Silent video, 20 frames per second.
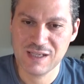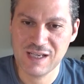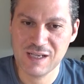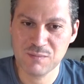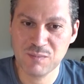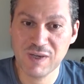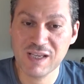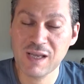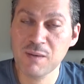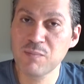
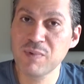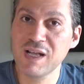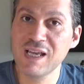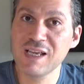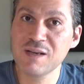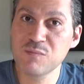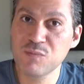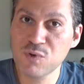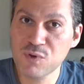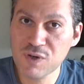And by
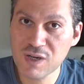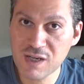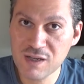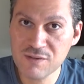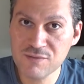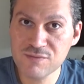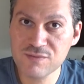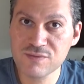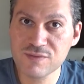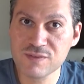applying more
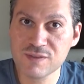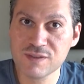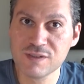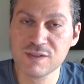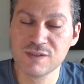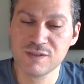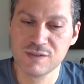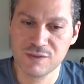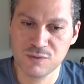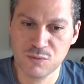love,
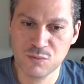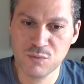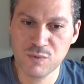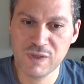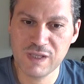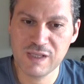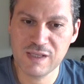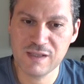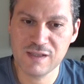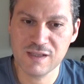
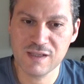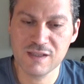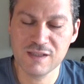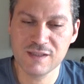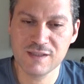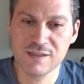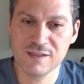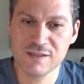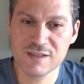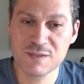we
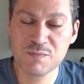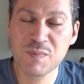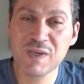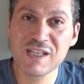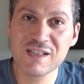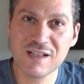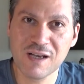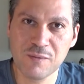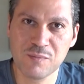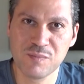
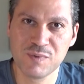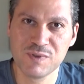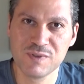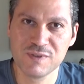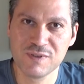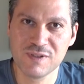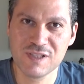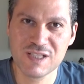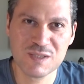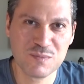speed up
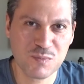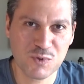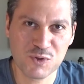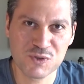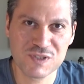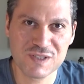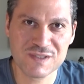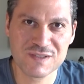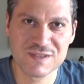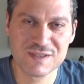this
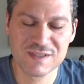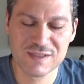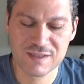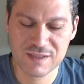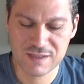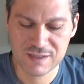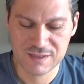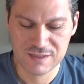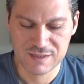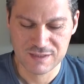process.
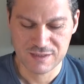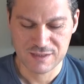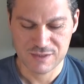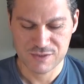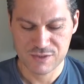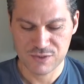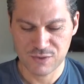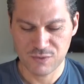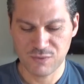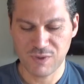
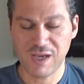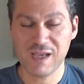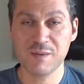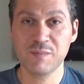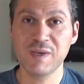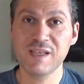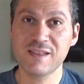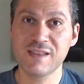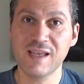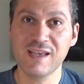So I
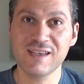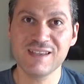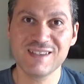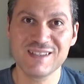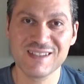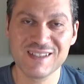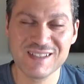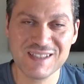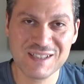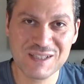may
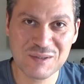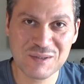thank